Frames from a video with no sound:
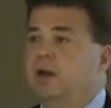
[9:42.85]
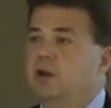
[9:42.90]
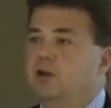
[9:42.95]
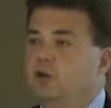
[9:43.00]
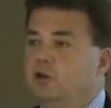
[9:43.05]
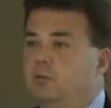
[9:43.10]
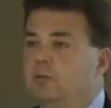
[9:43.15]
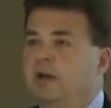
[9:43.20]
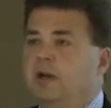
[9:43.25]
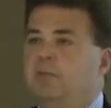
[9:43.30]

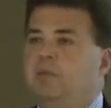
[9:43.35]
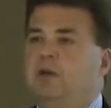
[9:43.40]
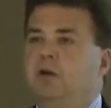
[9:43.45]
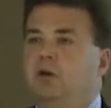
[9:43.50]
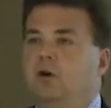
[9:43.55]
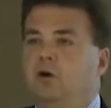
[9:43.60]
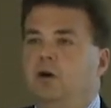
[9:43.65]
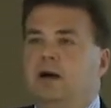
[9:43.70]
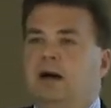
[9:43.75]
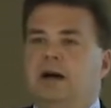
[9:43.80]
you may be
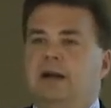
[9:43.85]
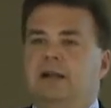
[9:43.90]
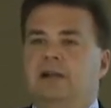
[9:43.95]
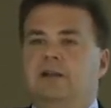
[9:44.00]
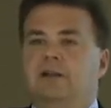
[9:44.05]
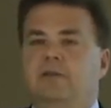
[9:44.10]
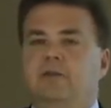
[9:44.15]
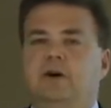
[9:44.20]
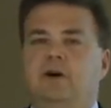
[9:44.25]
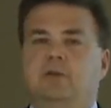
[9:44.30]
going on and
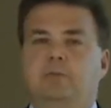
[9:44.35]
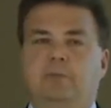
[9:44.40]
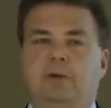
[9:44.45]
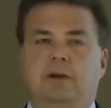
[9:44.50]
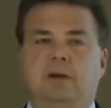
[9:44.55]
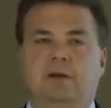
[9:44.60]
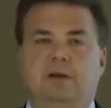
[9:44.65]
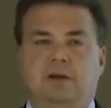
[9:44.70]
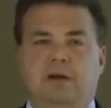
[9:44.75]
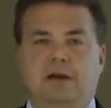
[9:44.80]

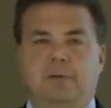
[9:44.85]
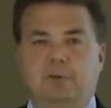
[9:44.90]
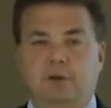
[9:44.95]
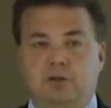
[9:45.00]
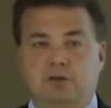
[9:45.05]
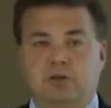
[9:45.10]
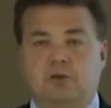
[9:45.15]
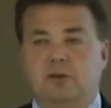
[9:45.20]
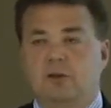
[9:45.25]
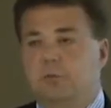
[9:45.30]
developing,
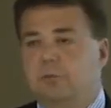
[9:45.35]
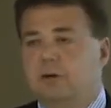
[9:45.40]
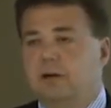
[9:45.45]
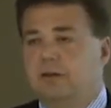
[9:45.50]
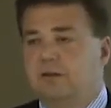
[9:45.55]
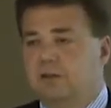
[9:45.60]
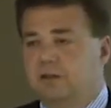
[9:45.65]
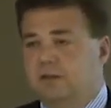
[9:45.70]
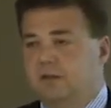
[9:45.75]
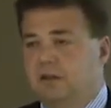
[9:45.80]
once you're in the
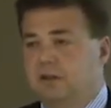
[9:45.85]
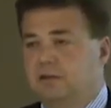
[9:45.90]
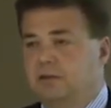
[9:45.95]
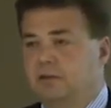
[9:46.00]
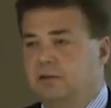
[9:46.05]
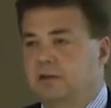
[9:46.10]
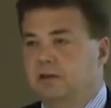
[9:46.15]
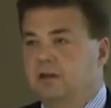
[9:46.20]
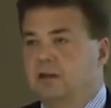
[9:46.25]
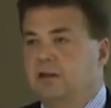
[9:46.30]
private sector,
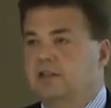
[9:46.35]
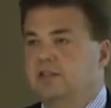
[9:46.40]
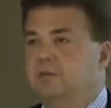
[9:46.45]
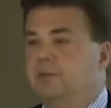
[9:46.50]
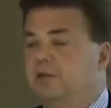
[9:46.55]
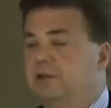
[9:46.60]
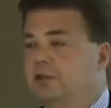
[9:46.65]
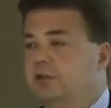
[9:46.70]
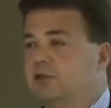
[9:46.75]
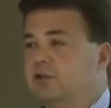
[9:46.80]
some
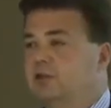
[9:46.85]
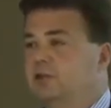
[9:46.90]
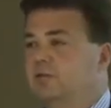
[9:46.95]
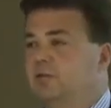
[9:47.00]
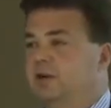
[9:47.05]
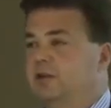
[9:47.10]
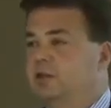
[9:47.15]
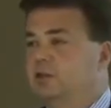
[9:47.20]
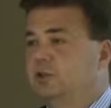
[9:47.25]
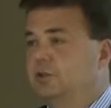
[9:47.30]
additional
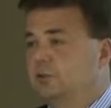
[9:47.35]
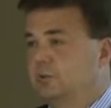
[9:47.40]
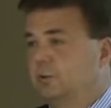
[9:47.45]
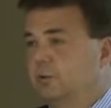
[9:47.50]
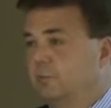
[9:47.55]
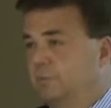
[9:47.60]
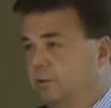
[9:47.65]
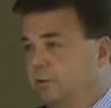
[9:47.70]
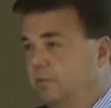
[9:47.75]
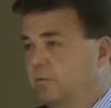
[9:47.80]
inventions or
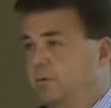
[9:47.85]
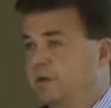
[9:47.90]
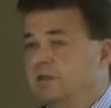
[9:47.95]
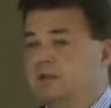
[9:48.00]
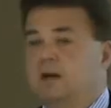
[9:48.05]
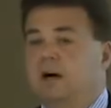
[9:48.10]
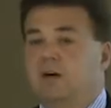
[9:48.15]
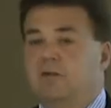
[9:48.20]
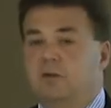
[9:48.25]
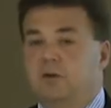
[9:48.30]
improvements
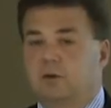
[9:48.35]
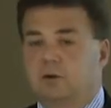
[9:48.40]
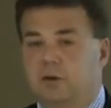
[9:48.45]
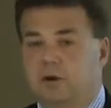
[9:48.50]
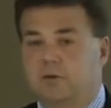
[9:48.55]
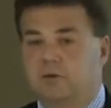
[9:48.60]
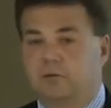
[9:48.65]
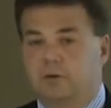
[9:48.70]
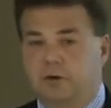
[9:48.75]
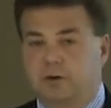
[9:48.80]
of your
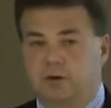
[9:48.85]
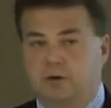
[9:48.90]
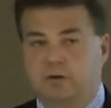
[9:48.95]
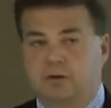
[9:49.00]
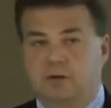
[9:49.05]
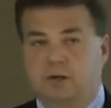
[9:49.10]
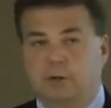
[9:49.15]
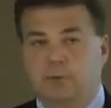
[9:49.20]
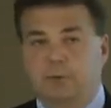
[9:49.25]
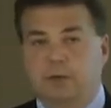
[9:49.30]
own for your
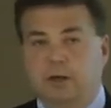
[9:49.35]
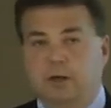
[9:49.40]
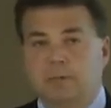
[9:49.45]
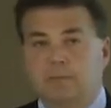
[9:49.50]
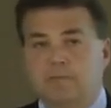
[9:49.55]
own company.